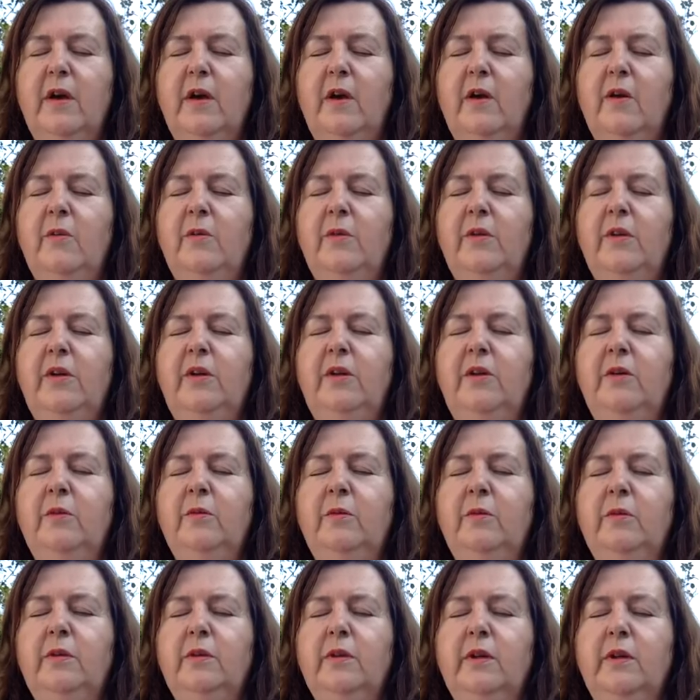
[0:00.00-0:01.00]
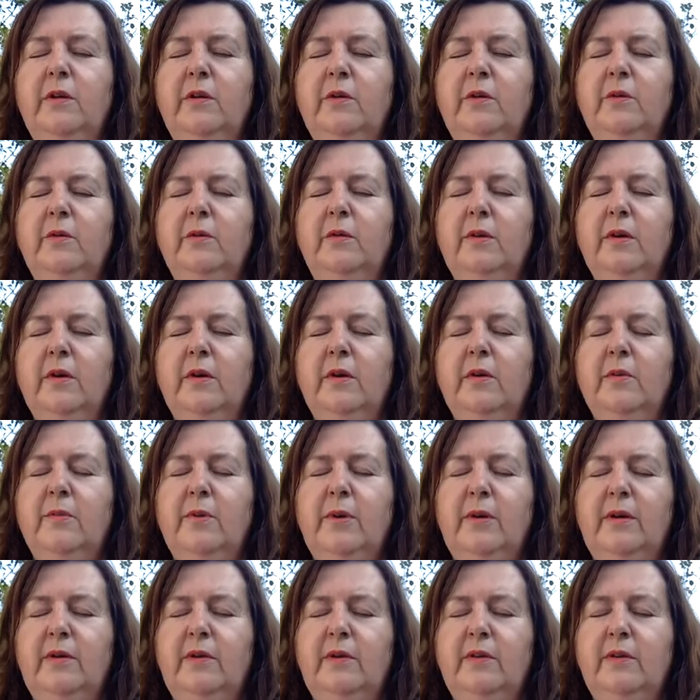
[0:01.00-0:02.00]
only you will know
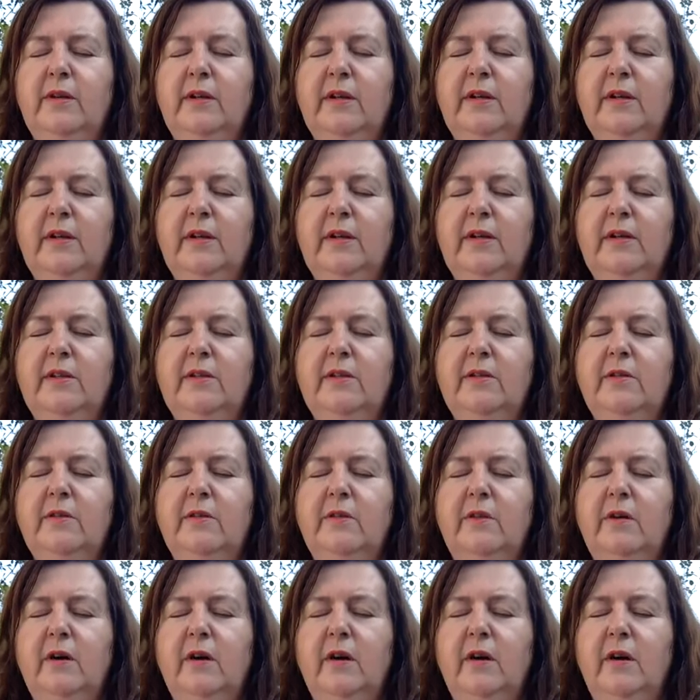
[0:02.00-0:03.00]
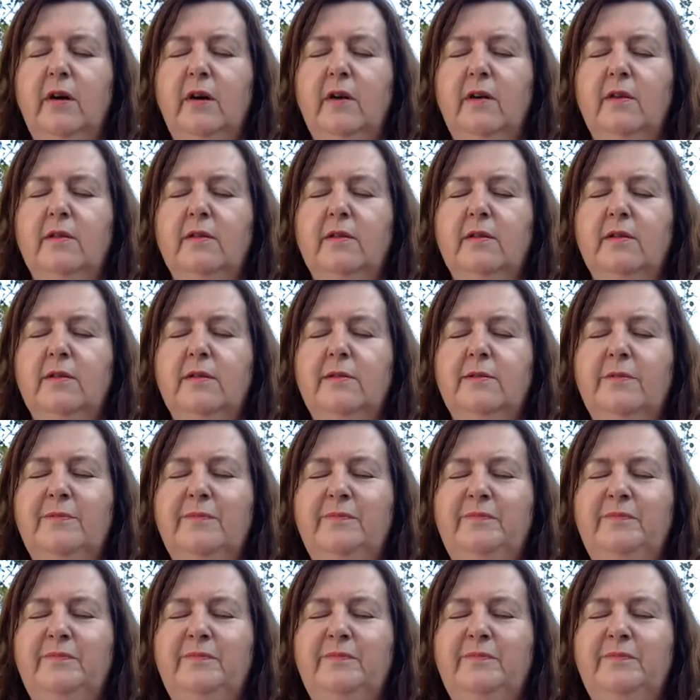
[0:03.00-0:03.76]
by looking into your heart.